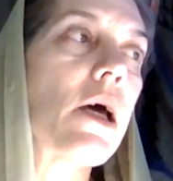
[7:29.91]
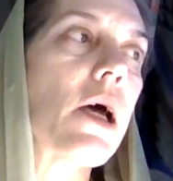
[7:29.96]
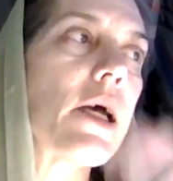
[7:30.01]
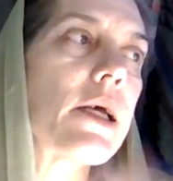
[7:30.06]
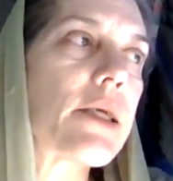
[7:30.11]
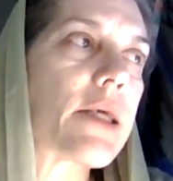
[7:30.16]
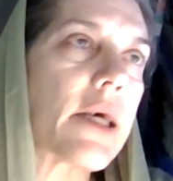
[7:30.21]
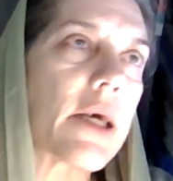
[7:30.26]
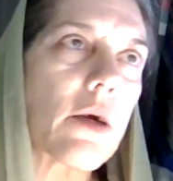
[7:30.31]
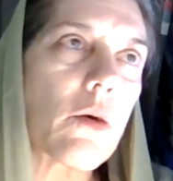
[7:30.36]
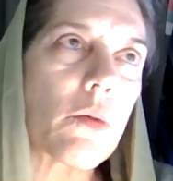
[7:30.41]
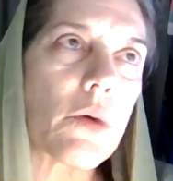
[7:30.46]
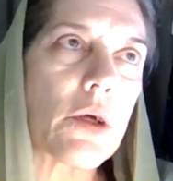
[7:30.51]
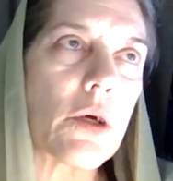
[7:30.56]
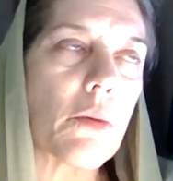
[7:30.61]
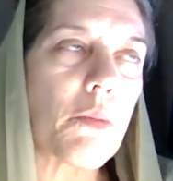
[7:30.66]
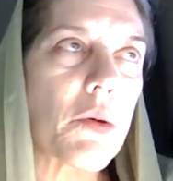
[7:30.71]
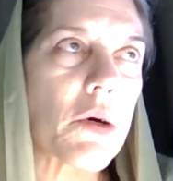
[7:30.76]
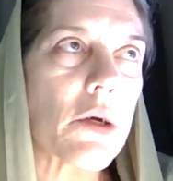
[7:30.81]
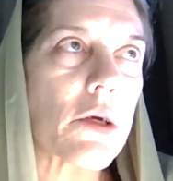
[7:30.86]
It's like when
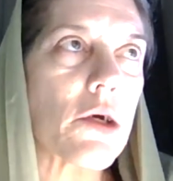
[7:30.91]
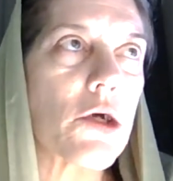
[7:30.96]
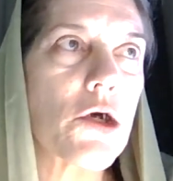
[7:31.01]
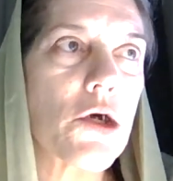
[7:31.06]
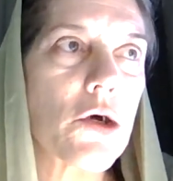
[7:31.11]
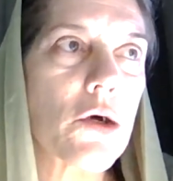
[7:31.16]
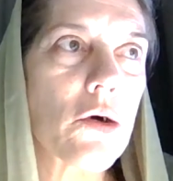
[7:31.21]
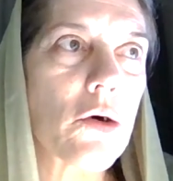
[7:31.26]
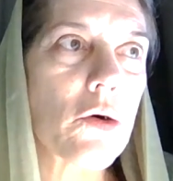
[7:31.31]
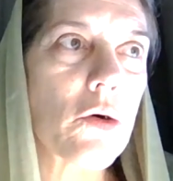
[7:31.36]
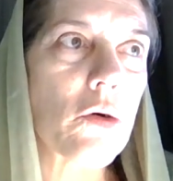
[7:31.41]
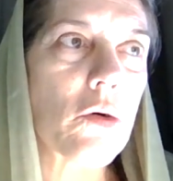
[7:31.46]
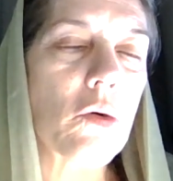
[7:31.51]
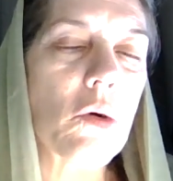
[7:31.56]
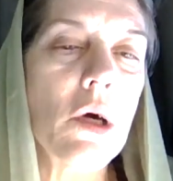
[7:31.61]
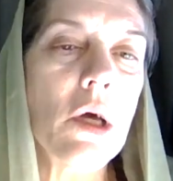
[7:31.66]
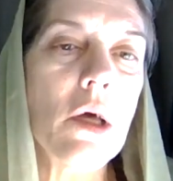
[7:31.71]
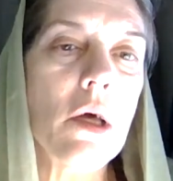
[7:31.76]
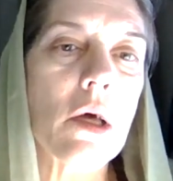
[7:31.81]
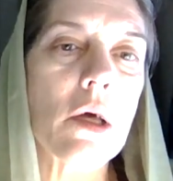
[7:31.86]
you put a shoe,
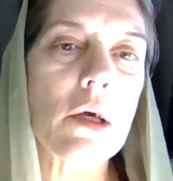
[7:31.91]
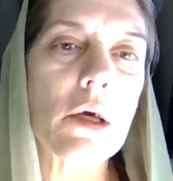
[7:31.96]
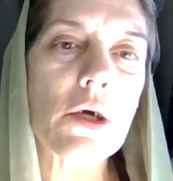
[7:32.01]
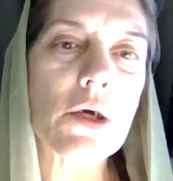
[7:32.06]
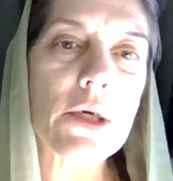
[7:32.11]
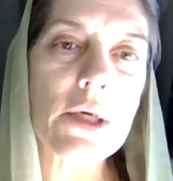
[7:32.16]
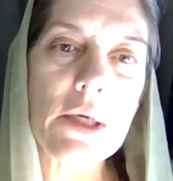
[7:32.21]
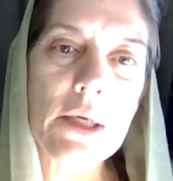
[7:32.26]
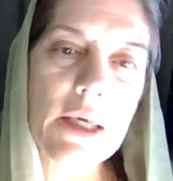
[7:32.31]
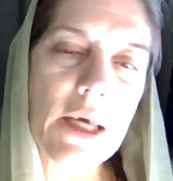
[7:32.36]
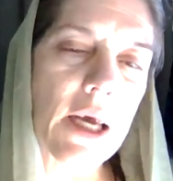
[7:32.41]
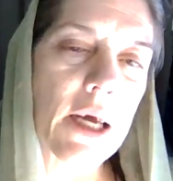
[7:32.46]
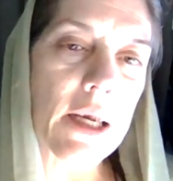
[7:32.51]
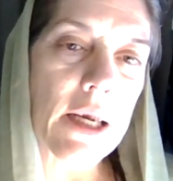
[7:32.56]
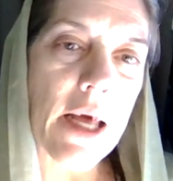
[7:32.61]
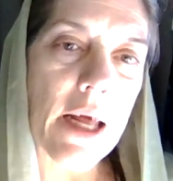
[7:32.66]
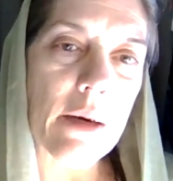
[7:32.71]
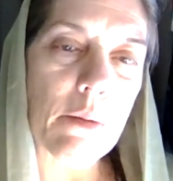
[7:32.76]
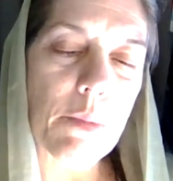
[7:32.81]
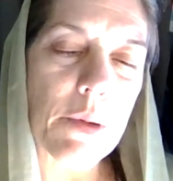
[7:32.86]
you stand
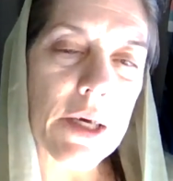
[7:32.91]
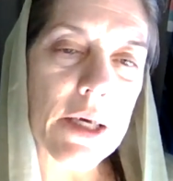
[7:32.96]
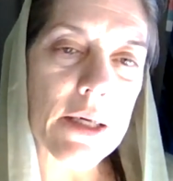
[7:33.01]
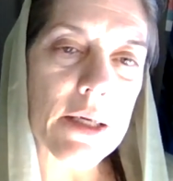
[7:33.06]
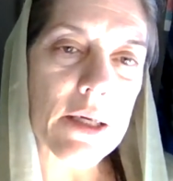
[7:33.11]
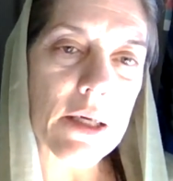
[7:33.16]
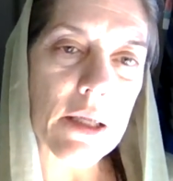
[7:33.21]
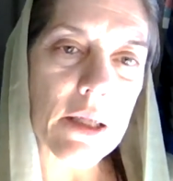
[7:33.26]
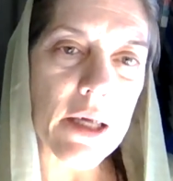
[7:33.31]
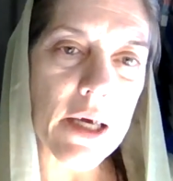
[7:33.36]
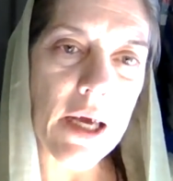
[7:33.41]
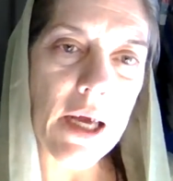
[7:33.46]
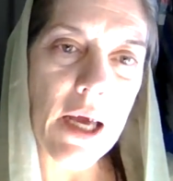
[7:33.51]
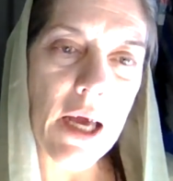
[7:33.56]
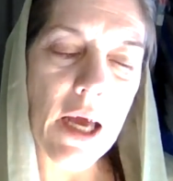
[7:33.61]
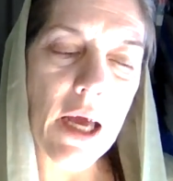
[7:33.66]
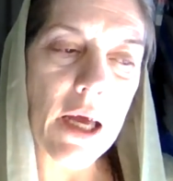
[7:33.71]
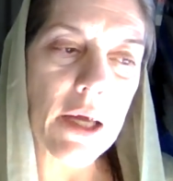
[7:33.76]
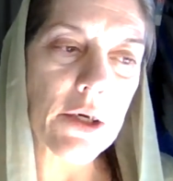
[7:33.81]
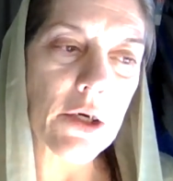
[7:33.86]
on a piece of
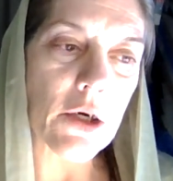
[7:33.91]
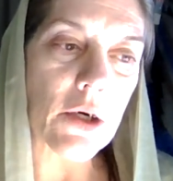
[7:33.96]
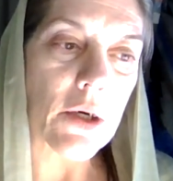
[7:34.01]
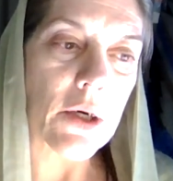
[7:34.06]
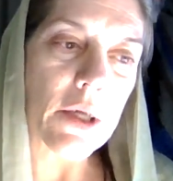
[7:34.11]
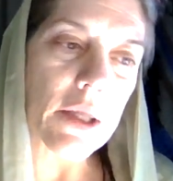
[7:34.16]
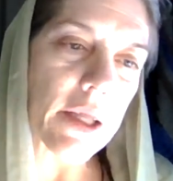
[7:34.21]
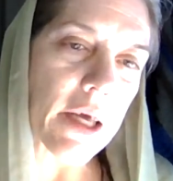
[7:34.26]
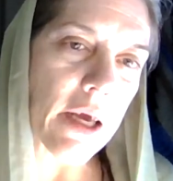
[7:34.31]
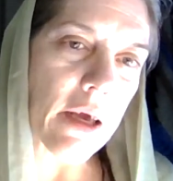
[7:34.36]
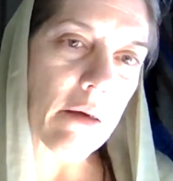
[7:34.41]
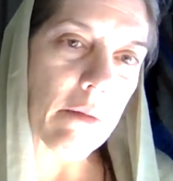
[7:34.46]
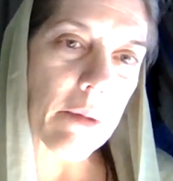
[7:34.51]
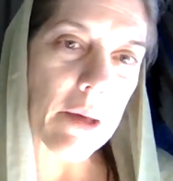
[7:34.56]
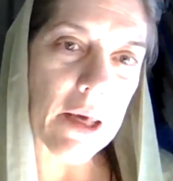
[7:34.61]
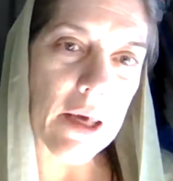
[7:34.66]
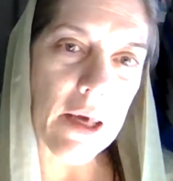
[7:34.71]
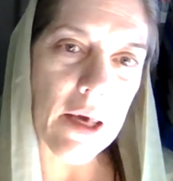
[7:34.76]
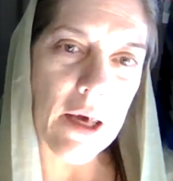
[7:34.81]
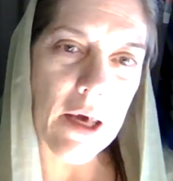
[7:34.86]
land, you're
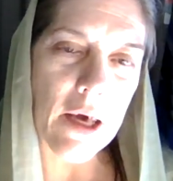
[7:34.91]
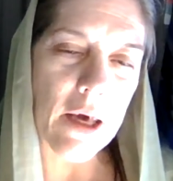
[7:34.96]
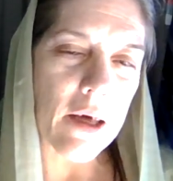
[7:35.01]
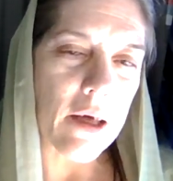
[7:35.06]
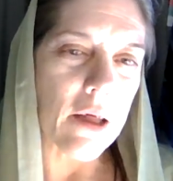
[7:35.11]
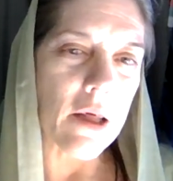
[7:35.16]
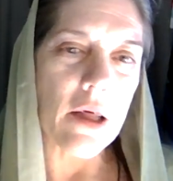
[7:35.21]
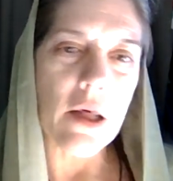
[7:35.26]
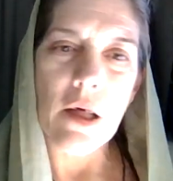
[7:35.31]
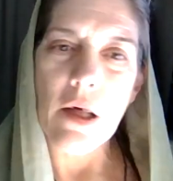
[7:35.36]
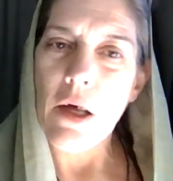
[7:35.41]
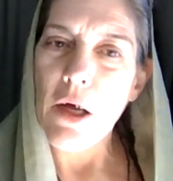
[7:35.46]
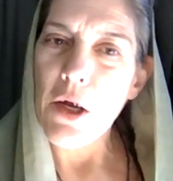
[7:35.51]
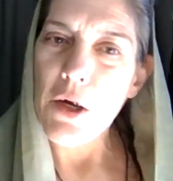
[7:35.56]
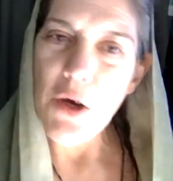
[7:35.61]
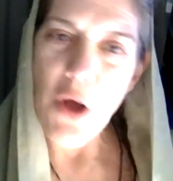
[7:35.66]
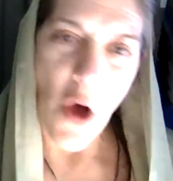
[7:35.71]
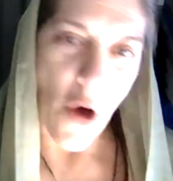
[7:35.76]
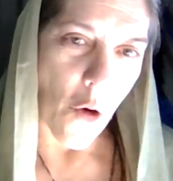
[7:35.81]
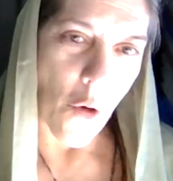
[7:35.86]
claiming it.
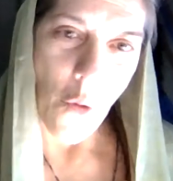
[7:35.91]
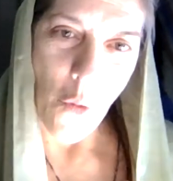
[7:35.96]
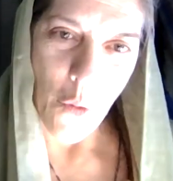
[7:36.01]
No.